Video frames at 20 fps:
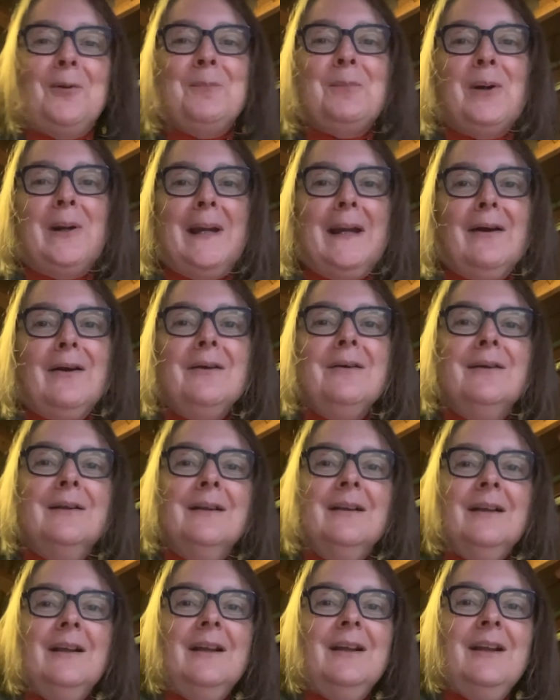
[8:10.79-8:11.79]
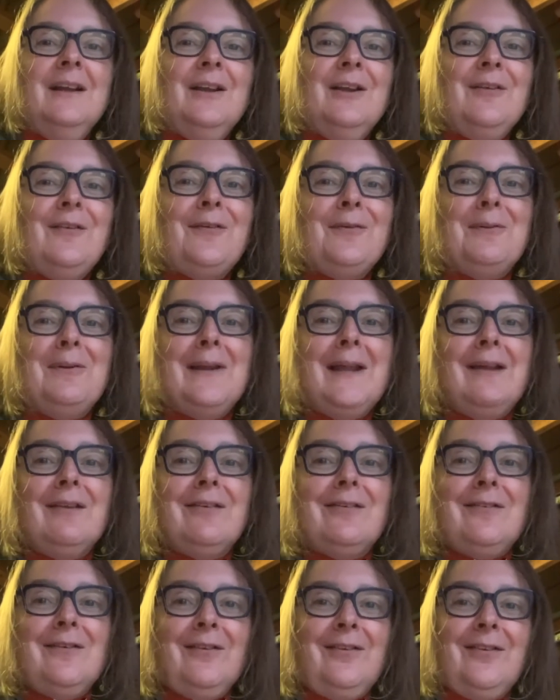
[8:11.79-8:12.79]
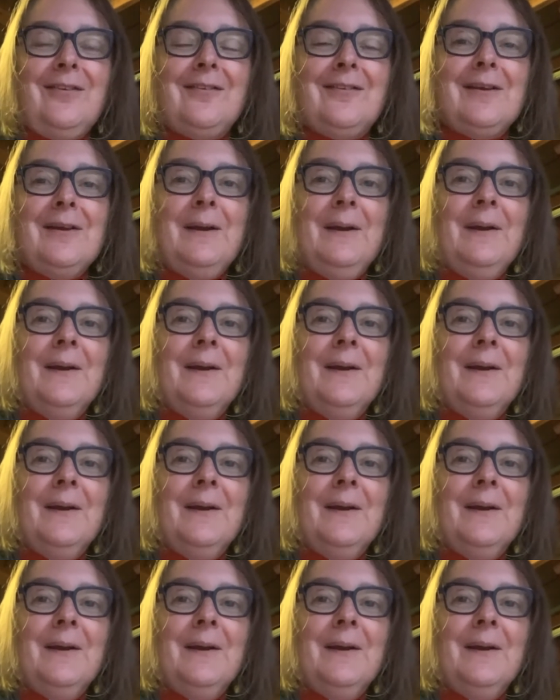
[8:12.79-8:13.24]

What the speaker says: prayer. So let's just